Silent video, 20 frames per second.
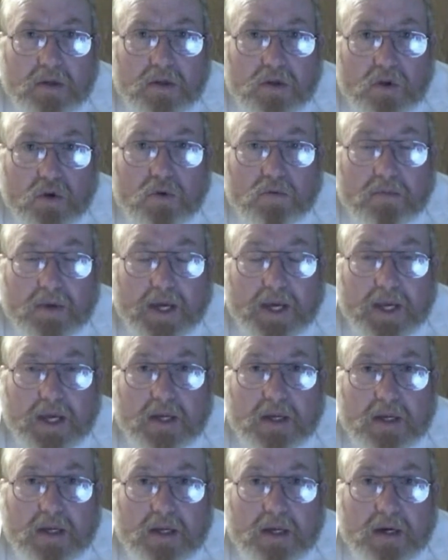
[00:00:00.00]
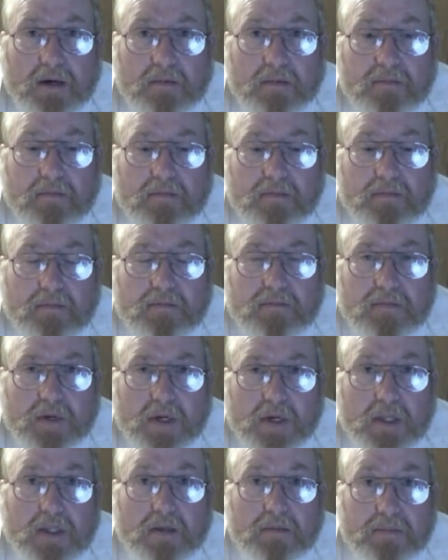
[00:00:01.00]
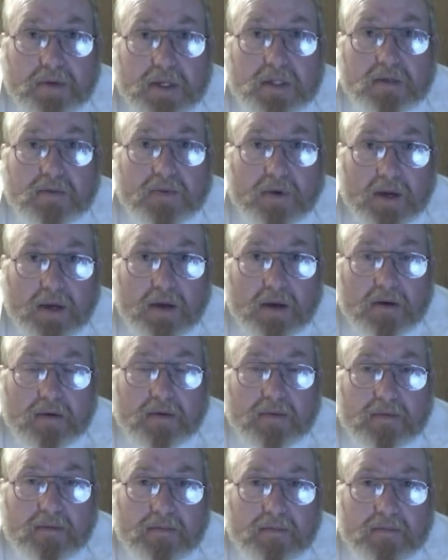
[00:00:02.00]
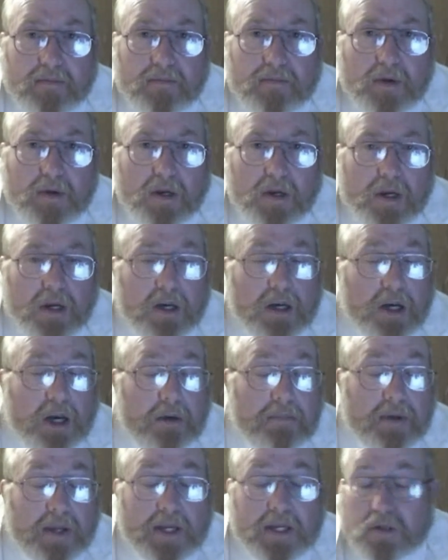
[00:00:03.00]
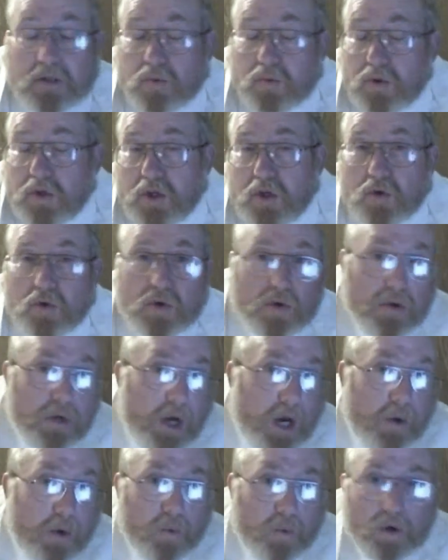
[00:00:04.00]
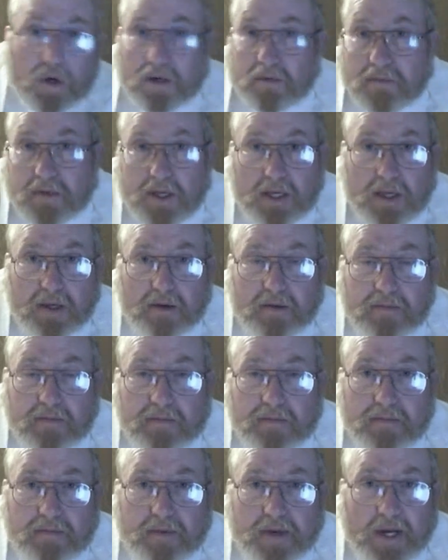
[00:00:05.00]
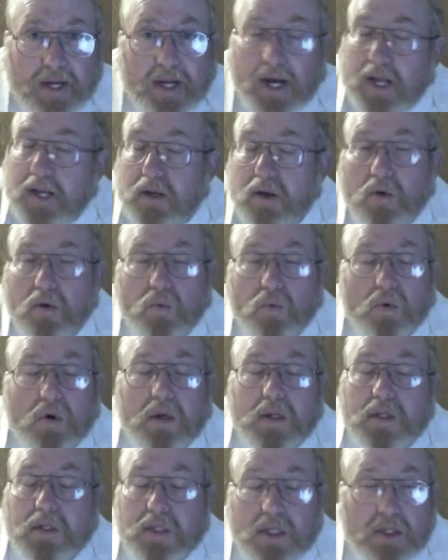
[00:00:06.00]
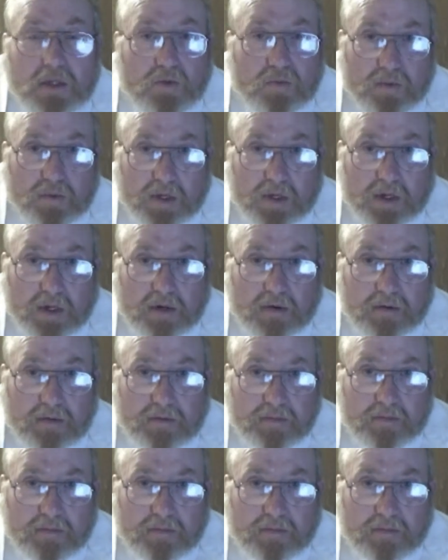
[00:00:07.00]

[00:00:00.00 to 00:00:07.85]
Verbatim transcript: you may end up in the pits of hell. A place where you do not want to be, and I don't want to see you there.